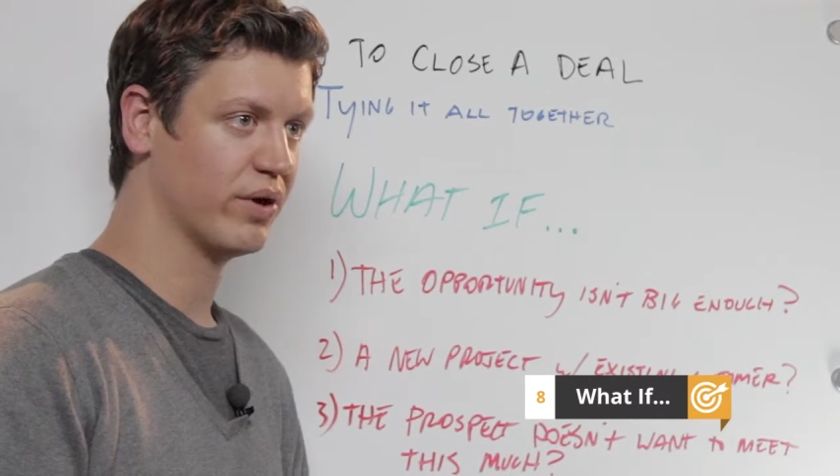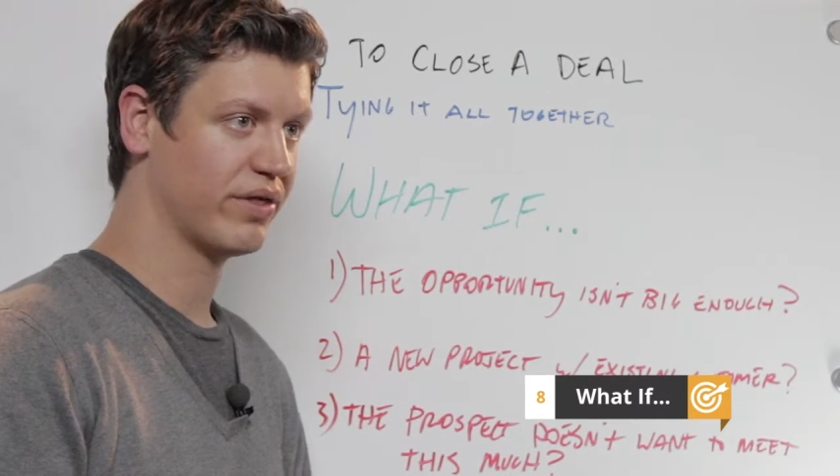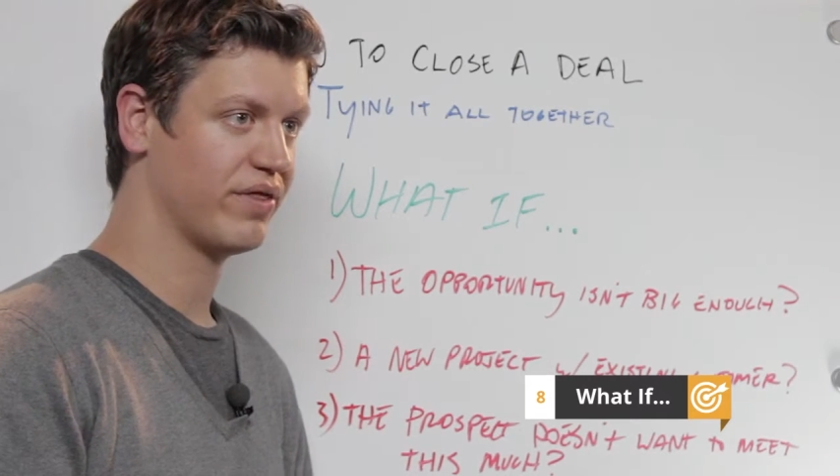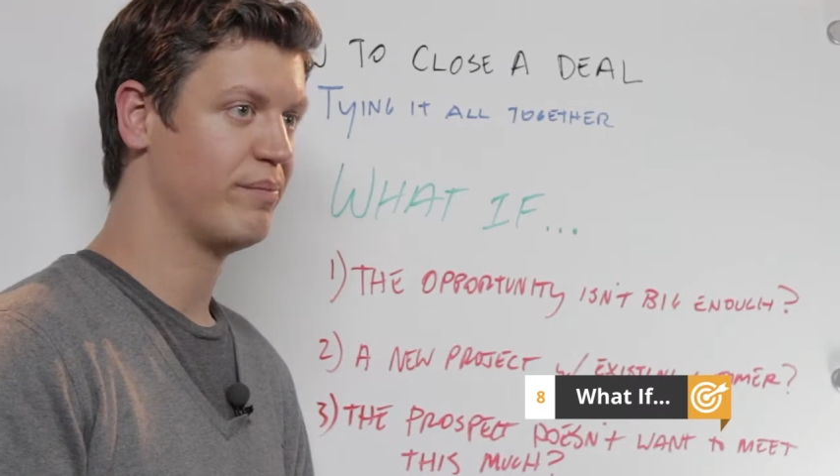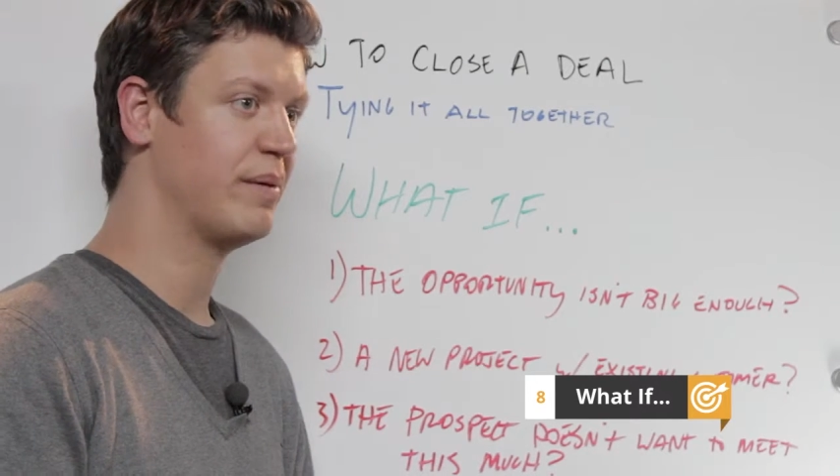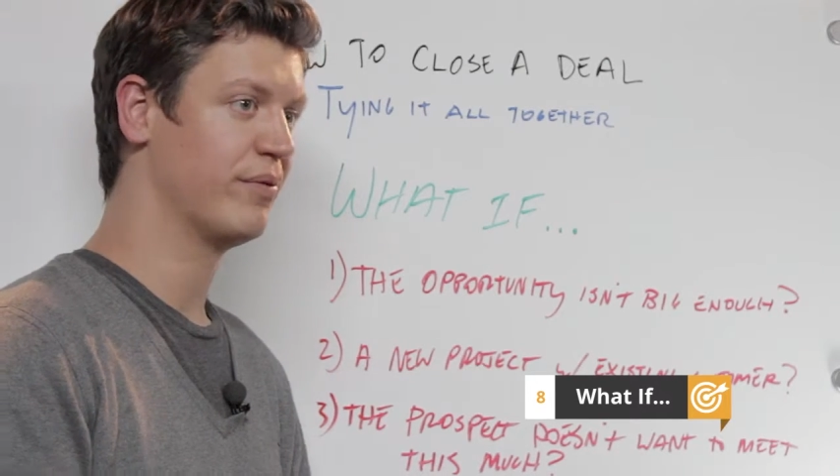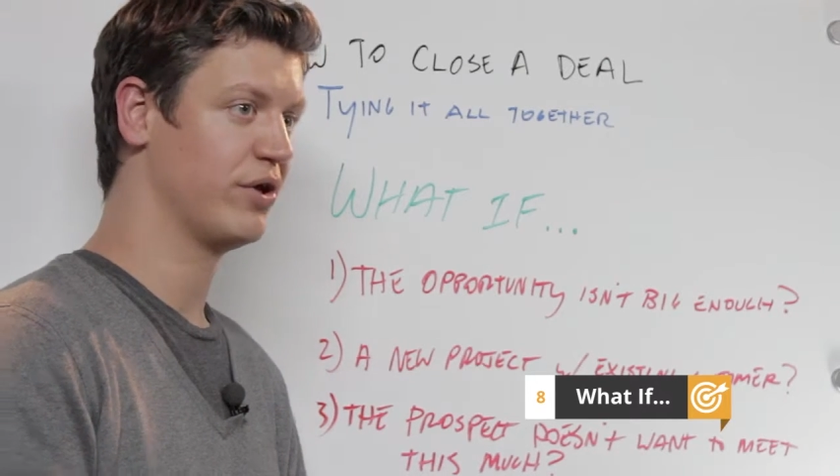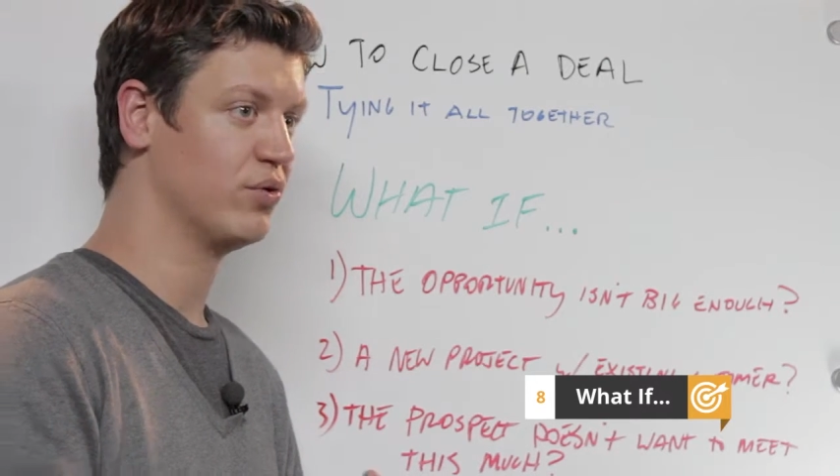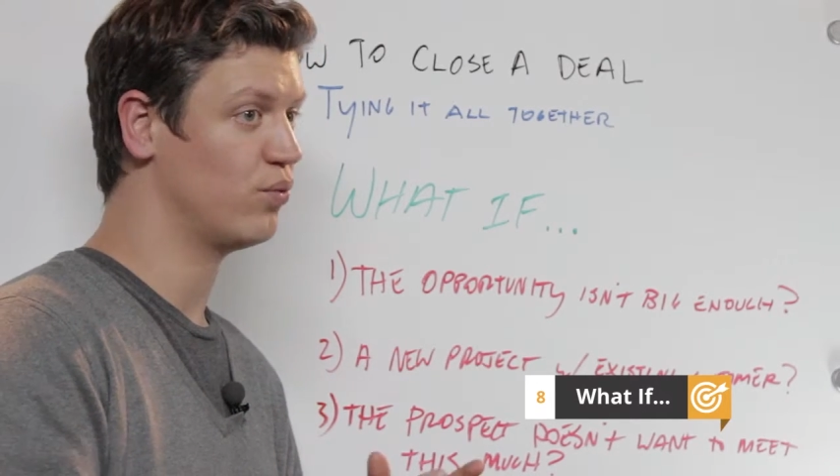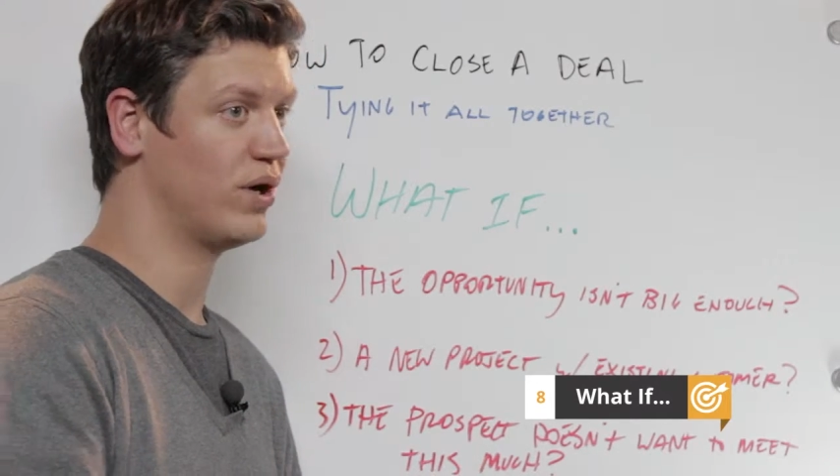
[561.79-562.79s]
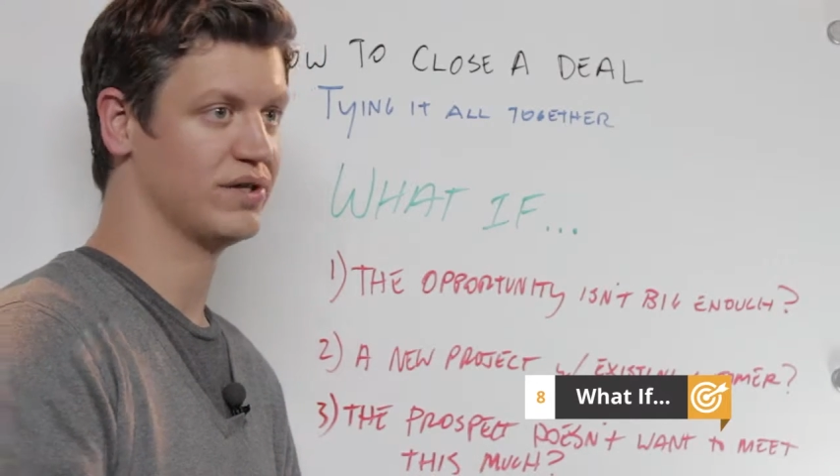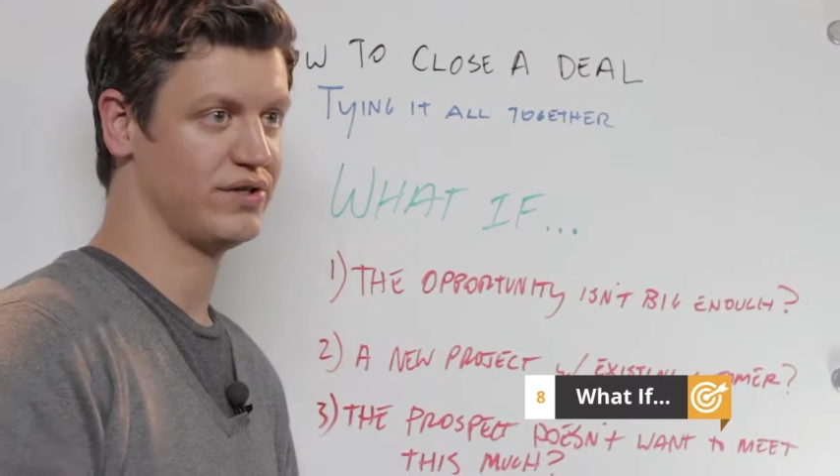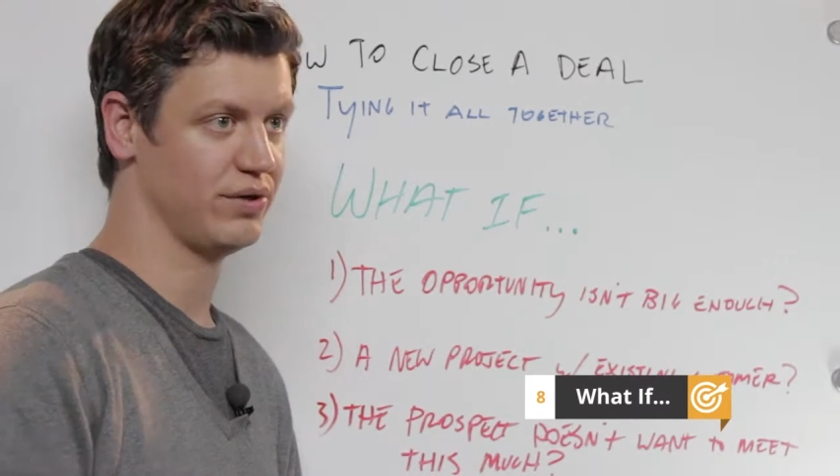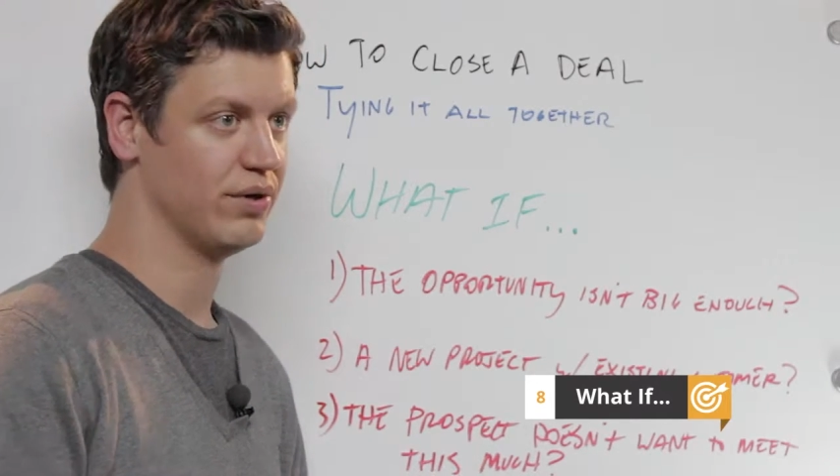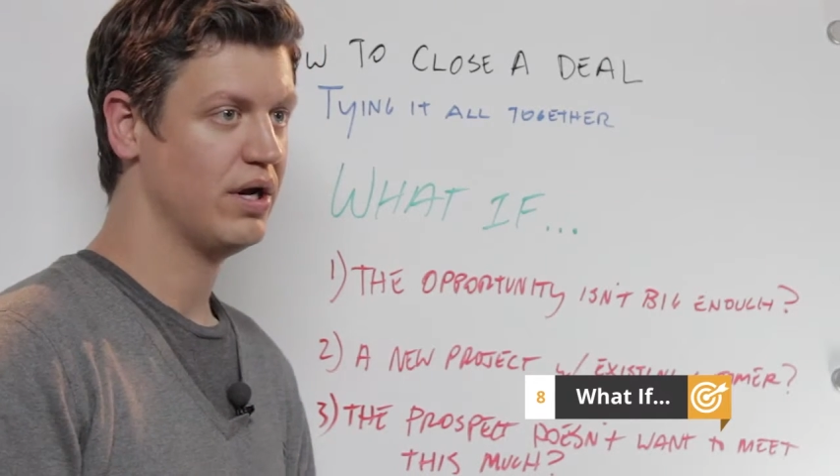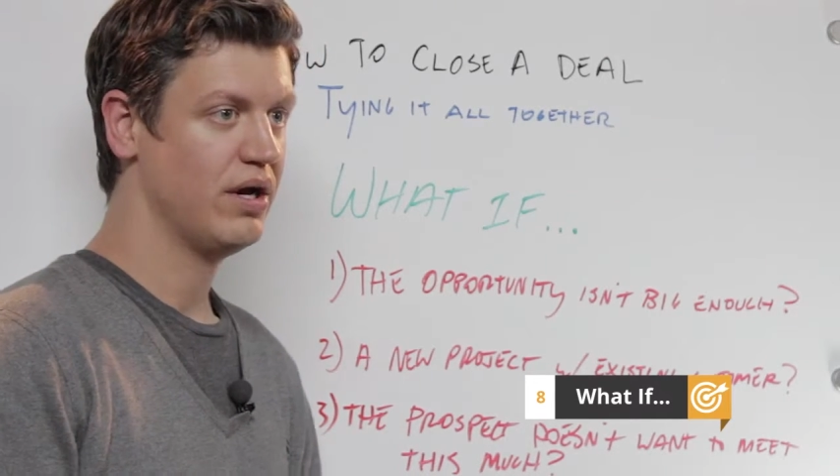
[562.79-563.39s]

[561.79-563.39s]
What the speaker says: with the people that you want to,